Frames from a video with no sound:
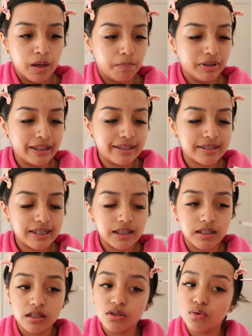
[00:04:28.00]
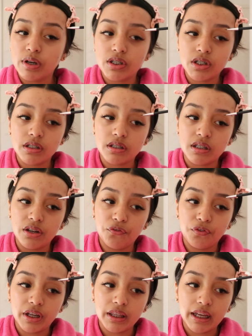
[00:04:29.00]
But let's say the situation is
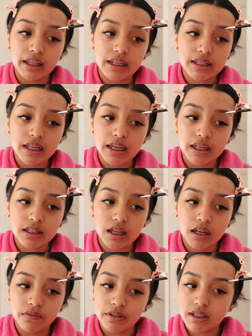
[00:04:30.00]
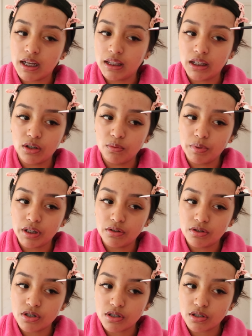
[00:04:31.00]
different, like, let's say he's not even telling you, but
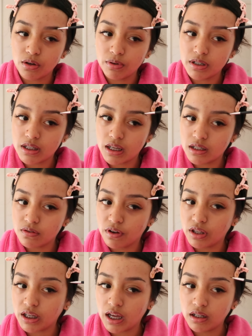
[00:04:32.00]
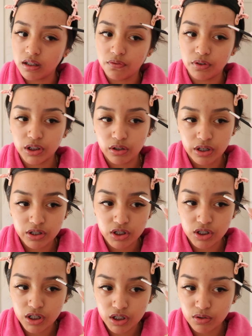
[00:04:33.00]
you just notice that he's falling out of love with you, he
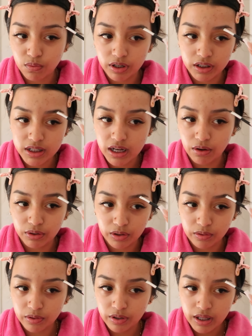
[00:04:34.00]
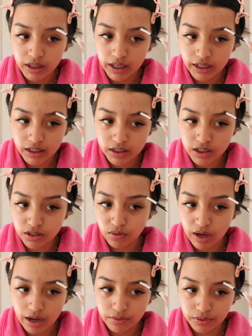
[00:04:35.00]
just doesn't want to tell you, like, he doesn't
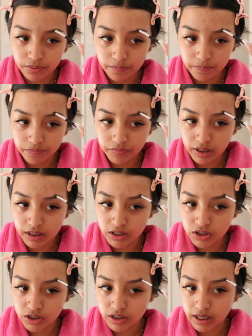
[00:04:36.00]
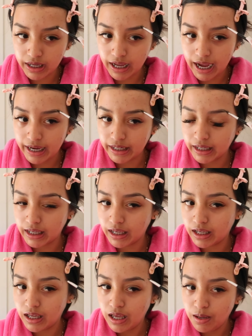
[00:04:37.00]
know how to, and he's just like hiding
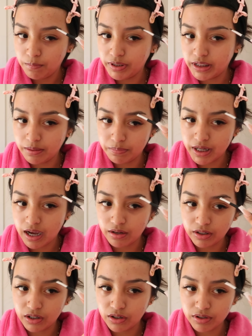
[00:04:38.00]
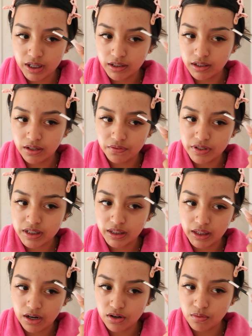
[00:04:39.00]
it, but deep down you know that the love
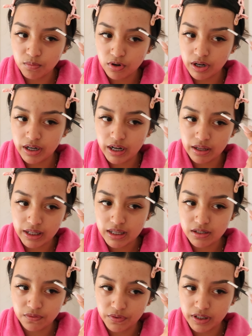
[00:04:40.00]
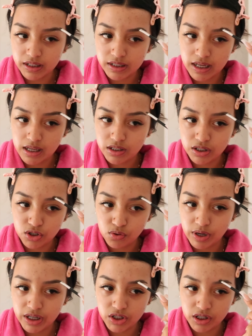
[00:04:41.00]
isn't there no more. Now that's a fucking sad
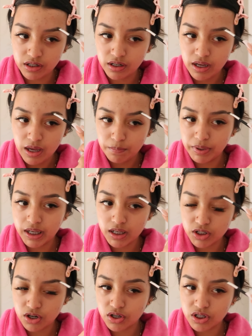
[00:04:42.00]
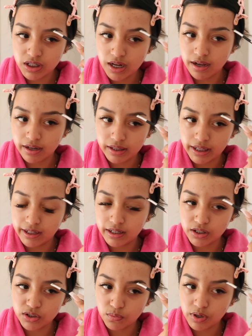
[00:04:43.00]
situation, because you're stuck. Like, he
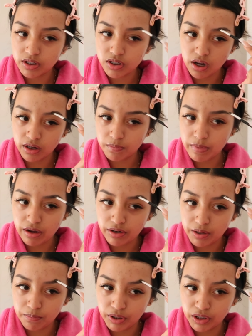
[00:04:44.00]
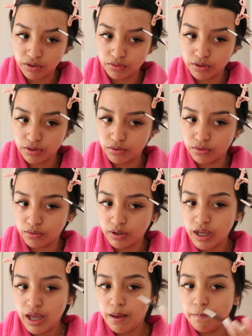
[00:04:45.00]
doesn't want to talk about it, but you do,
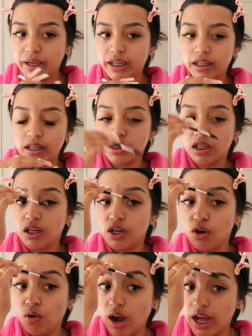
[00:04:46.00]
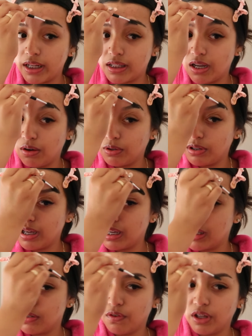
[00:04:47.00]
but he doesn't know how to tell you that
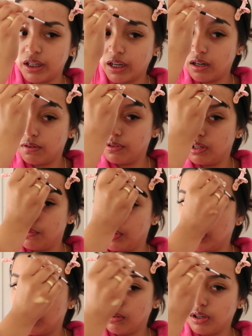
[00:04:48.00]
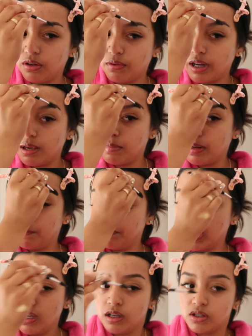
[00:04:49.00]
he's falling out of love with you, you know what I mean?
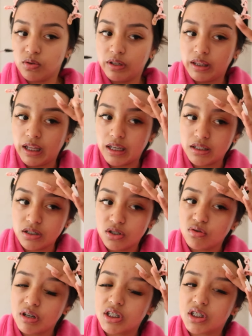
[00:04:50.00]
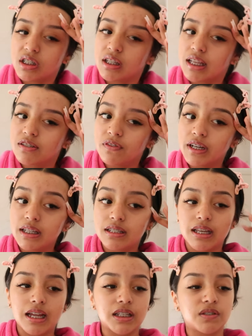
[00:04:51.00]
So in that situation, that's fucking
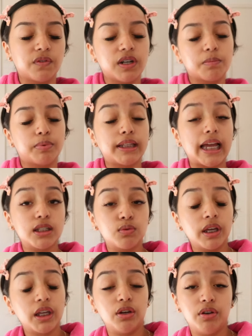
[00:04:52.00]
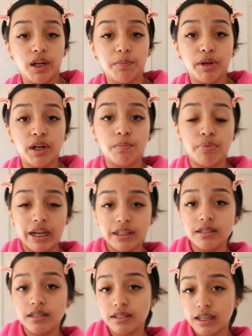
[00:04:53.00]
sad as fuck. But that's when you need to put your pride
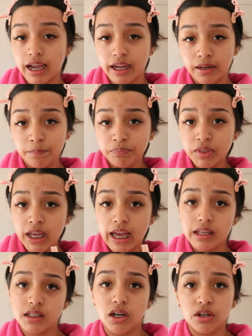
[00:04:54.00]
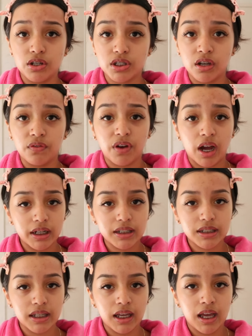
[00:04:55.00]
to the side and tell yourself,
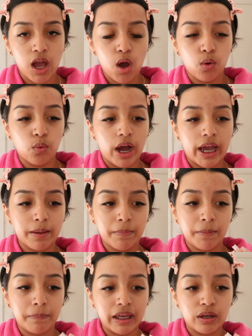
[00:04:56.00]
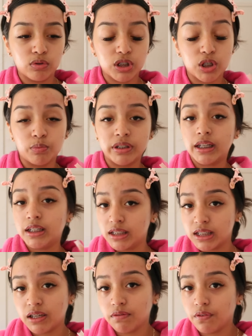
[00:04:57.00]
honestly, why am I being with someone that
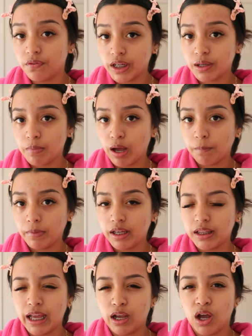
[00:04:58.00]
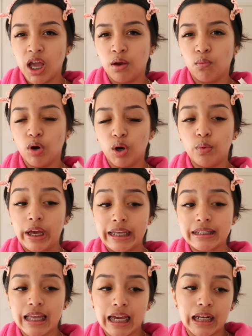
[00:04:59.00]
doesn't give a fuck about me? Like, in what way
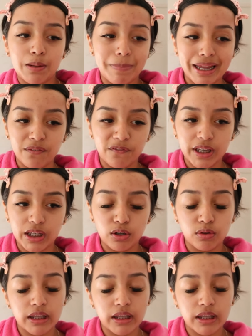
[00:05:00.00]
is that going to benefit you?